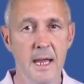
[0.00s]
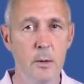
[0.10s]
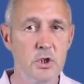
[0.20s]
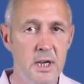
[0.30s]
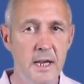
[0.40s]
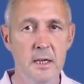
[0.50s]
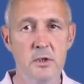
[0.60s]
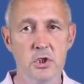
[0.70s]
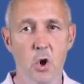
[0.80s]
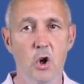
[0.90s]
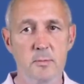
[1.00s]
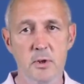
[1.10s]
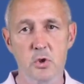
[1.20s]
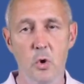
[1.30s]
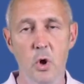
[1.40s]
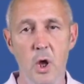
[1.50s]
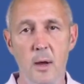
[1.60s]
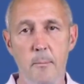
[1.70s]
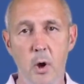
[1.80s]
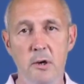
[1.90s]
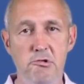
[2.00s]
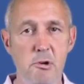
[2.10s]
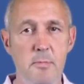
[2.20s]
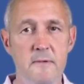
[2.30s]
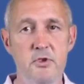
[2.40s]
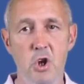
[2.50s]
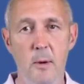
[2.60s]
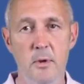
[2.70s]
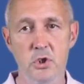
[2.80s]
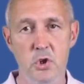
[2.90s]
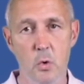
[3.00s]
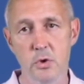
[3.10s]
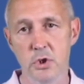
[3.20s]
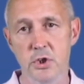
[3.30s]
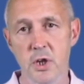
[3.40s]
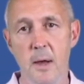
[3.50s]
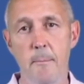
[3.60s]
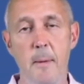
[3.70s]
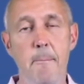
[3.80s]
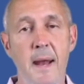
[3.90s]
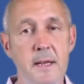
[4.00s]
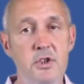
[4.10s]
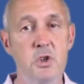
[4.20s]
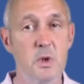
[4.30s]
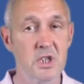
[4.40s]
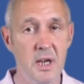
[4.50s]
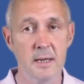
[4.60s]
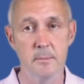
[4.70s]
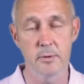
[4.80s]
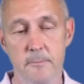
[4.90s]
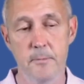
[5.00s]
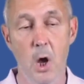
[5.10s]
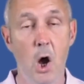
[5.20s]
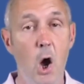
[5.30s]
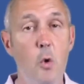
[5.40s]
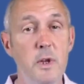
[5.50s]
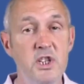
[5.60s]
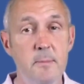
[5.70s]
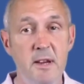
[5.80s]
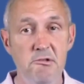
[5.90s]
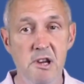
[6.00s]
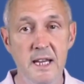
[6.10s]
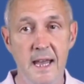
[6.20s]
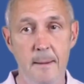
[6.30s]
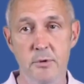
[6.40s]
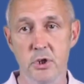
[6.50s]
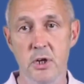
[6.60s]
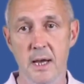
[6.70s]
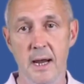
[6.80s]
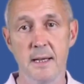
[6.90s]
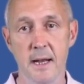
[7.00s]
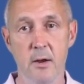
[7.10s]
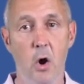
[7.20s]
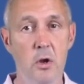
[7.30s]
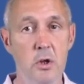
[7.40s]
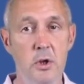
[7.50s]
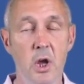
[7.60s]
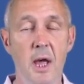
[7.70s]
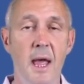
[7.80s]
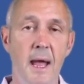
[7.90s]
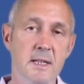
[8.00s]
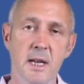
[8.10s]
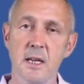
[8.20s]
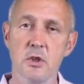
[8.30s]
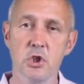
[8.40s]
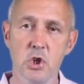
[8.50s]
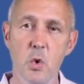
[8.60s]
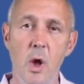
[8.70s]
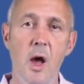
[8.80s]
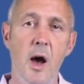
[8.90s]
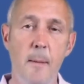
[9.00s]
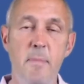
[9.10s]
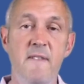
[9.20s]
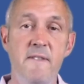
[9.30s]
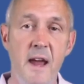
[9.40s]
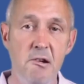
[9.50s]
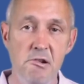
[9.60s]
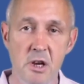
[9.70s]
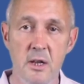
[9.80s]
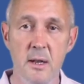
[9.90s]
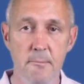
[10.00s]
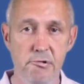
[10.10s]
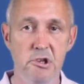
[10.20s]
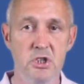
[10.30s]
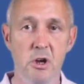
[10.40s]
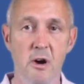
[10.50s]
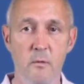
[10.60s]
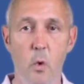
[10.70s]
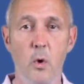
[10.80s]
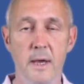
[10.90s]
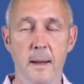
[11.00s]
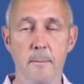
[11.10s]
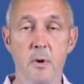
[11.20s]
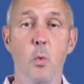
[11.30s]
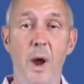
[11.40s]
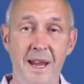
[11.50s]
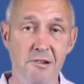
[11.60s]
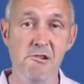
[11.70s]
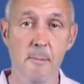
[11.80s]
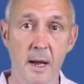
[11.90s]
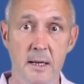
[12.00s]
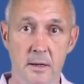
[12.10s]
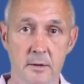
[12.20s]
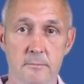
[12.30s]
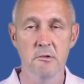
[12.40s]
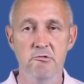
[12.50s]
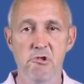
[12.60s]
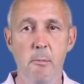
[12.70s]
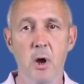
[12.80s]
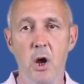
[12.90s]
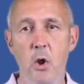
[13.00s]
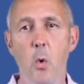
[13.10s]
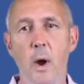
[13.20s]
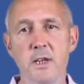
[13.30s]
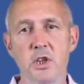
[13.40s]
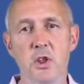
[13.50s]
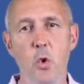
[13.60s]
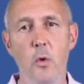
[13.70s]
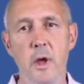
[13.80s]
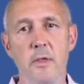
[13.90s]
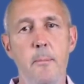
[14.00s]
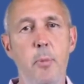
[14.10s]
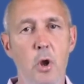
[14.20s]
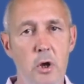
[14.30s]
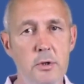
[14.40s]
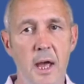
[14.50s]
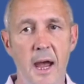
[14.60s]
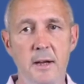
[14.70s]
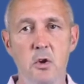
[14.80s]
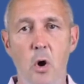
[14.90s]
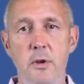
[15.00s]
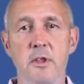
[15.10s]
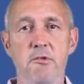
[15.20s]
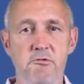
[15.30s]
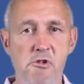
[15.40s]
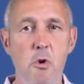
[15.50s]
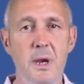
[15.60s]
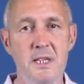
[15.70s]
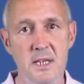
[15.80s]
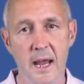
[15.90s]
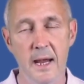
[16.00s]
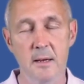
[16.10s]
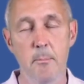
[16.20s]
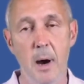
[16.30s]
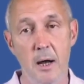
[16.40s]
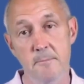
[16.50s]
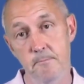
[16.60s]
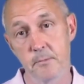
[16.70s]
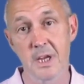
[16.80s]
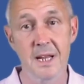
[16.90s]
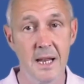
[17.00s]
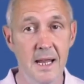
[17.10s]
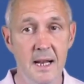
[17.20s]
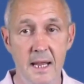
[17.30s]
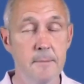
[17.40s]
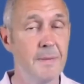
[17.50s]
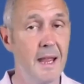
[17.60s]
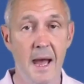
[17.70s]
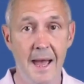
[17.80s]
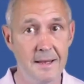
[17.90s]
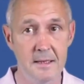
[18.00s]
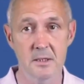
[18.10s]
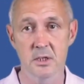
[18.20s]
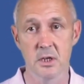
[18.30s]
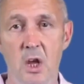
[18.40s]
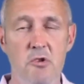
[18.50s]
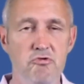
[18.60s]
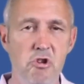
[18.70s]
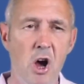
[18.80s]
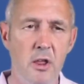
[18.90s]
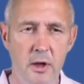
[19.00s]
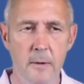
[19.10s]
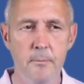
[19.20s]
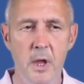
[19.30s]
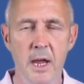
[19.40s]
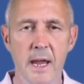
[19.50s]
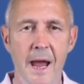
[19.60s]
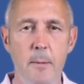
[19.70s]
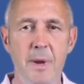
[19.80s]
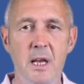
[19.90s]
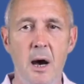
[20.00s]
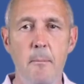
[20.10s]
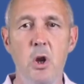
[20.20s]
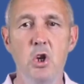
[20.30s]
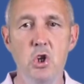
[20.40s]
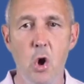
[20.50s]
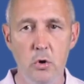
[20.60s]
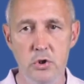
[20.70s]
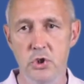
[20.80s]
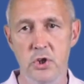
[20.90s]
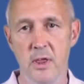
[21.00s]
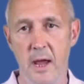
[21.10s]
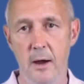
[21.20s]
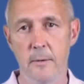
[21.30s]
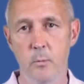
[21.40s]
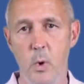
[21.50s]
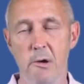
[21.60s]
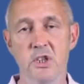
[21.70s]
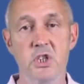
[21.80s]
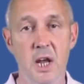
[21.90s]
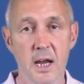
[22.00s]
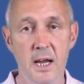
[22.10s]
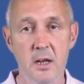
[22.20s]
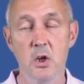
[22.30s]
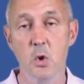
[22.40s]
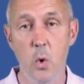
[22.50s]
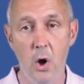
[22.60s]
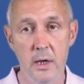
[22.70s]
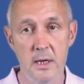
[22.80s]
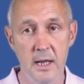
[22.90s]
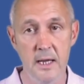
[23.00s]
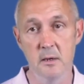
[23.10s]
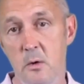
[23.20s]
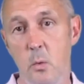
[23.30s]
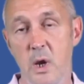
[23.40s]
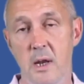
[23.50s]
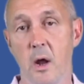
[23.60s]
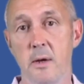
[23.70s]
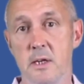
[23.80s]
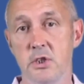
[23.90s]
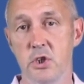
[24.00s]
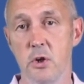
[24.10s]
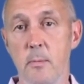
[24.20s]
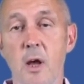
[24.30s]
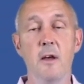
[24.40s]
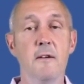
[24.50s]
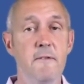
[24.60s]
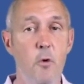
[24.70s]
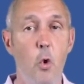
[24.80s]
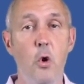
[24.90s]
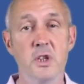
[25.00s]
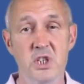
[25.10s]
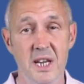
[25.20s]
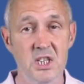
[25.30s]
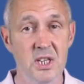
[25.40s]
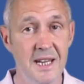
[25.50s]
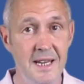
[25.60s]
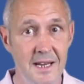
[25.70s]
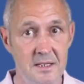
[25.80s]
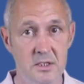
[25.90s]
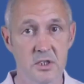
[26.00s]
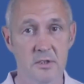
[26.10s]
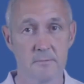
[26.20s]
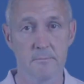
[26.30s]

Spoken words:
He was taken to hospital by a group of German soldiers but managed to escape, only to be recaptured again in Holland and taken to a Bavarian prisoner of war camp where he remained. Robert had always thought that the bullet had gone through his neck, but clearly it hadn't. Rather, it had become lodged there, where it stayed quietly, we can only assume, for 60 years.